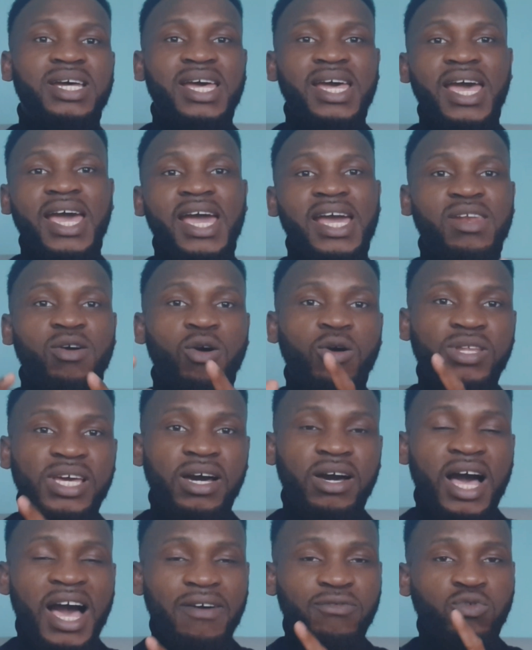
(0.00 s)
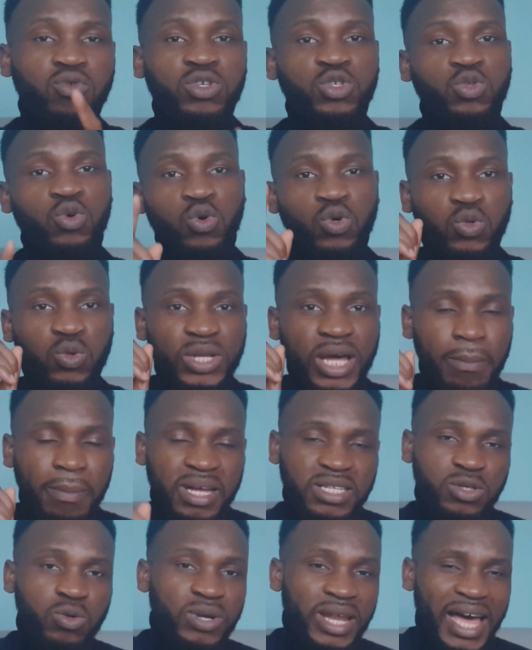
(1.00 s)
And all they have to do is to go to that
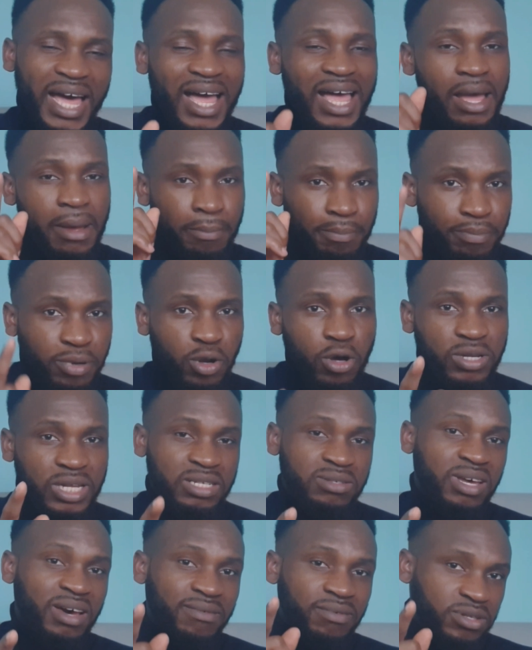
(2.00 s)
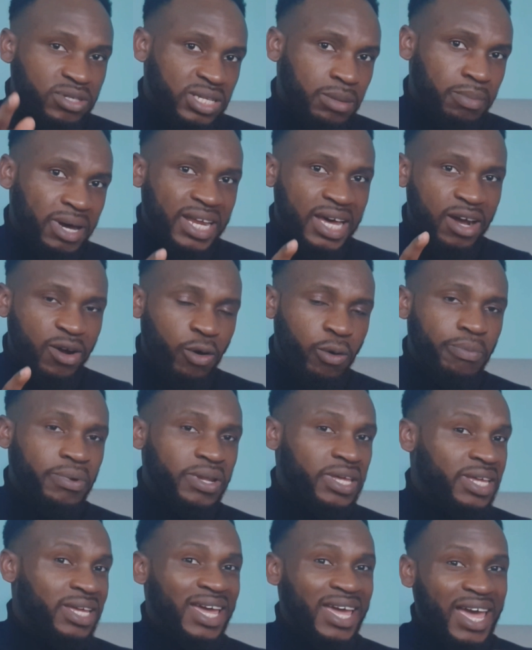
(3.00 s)
particular blog that you have written about that
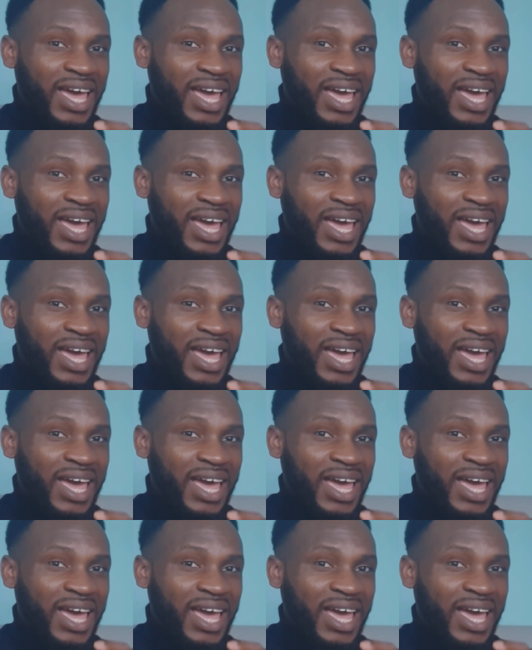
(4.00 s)
company,